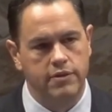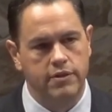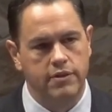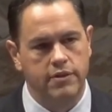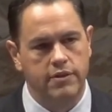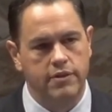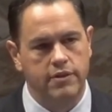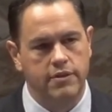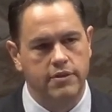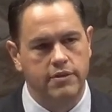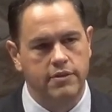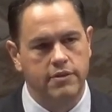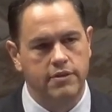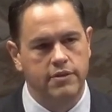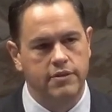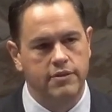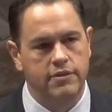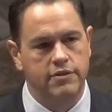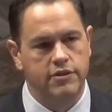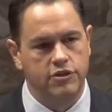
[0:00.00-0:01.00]
to shame the
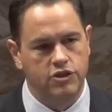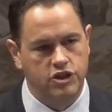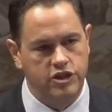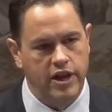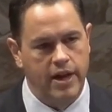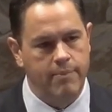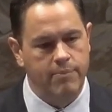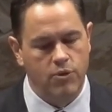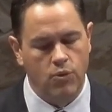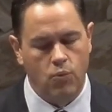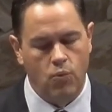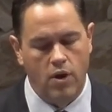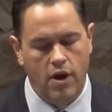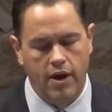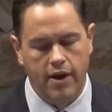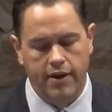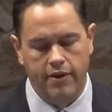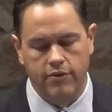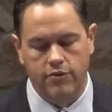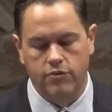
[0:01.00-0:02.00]
wise.
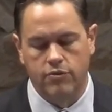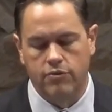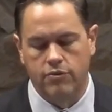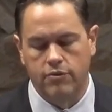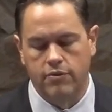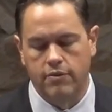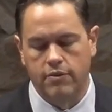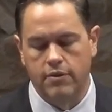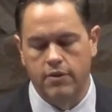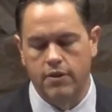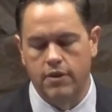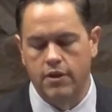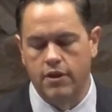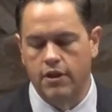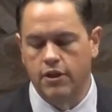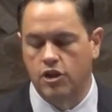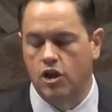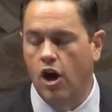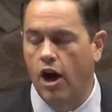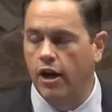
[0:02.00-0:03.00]
God chose
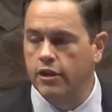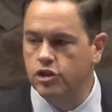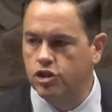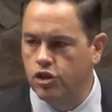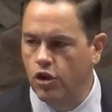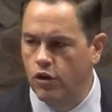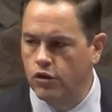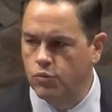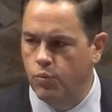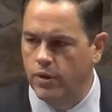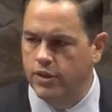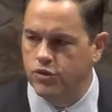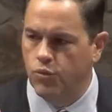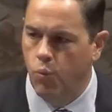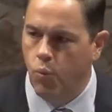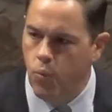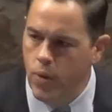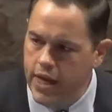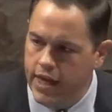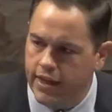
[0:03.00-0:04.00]
what is weak in the
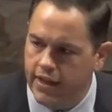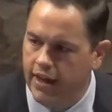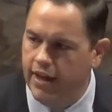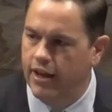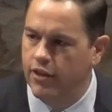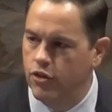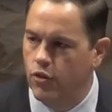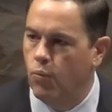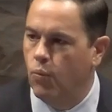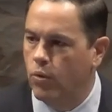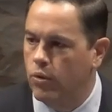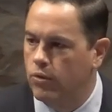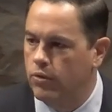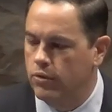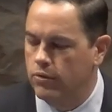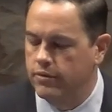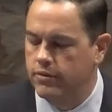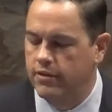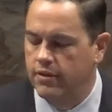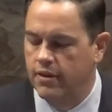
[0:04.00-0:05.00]
world
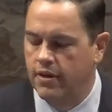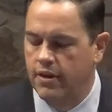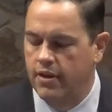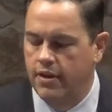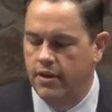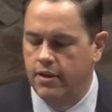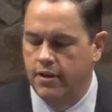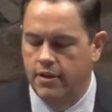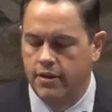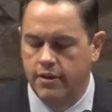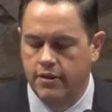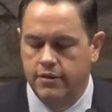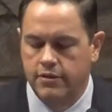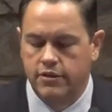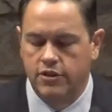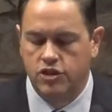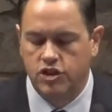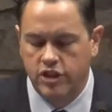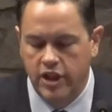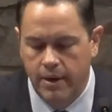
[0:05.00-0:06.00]
to shame the
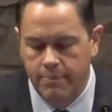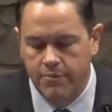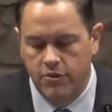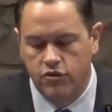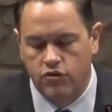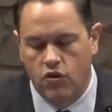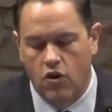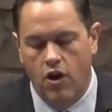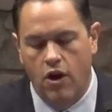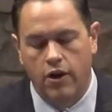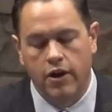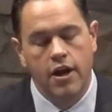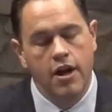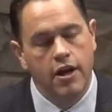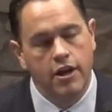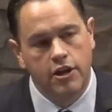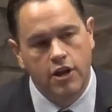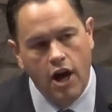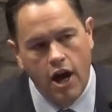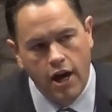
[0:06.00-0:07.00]
strong. God chose
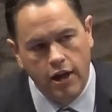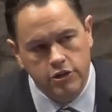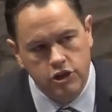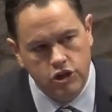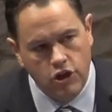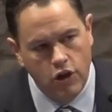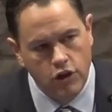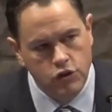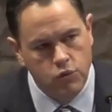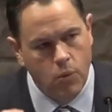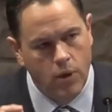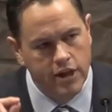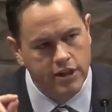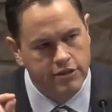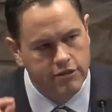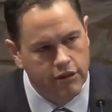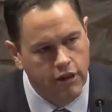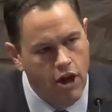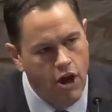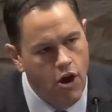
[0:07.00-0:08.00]
what is low
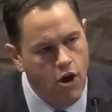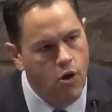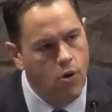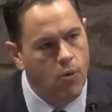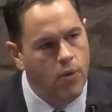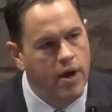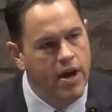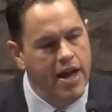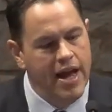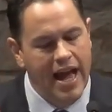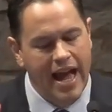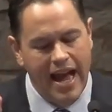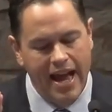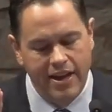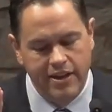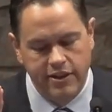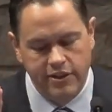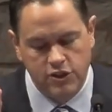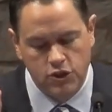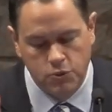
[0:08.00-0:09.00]
and
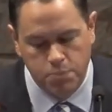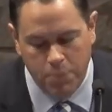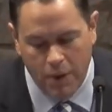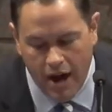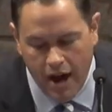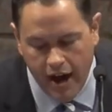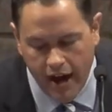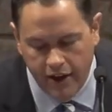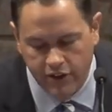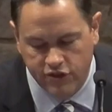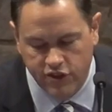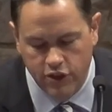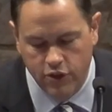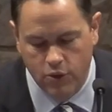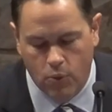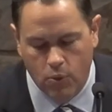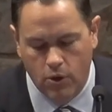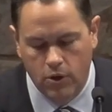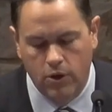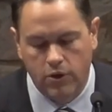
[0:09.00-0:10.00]
despised in the world,
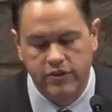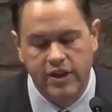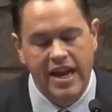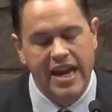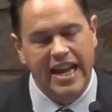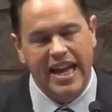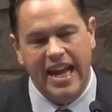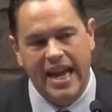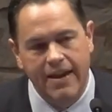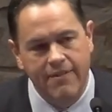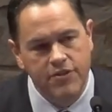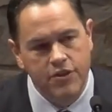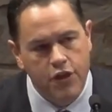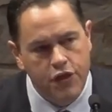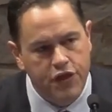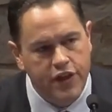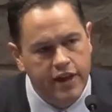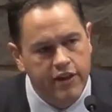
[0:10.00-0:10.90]
even the things that are not,